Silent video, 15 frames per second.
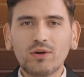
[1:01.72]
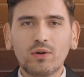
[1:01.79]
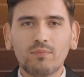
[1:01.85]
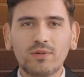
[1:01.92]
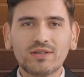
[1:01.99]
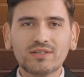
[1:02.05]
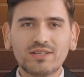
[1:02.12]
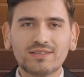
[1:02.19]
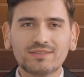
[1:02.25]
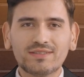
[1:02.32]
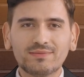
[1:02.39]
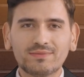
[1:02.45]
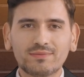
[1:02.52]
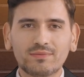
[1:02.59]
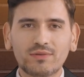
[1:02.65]
your budget,
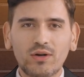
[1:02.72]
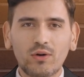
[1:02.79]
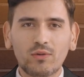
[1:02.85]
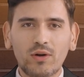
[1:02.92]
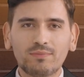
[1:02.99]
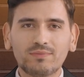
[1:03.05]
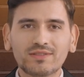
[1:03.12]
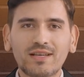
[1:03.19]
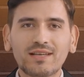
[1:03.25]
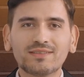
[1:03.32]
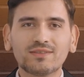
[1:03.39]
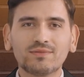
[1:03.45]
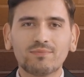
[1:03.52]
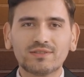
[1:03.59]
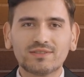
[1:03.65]
your
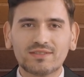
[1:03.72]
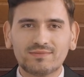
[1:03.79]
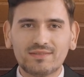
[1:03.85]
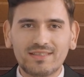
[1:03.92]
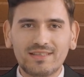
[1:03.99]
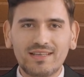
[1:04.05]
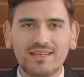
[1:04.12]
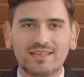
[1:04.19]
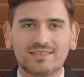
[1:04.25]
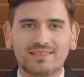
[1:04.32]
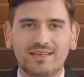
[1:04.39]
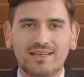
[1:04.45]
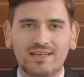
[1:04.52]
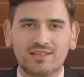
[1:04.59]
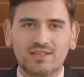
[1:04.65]
website's specific
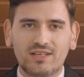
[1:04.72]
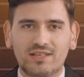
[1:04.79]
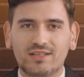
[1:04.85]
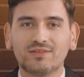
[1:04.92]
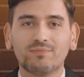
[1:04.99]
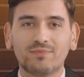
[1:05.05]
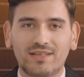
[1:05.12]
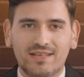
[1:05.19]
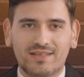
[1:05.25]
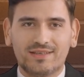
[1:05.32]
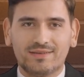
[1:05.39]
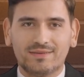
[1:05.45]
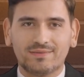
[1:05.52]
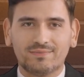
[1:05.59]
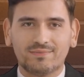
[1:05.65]
needs, e.g.
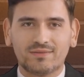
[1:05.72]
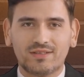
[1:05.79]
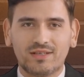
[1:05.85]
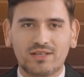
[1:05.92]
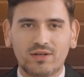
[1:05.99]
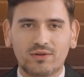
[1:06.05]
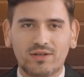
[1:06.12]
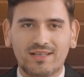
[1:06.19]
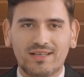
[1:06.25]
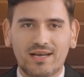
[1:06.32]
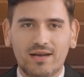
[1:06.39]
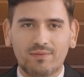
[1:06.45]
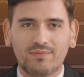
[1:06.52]
speed, security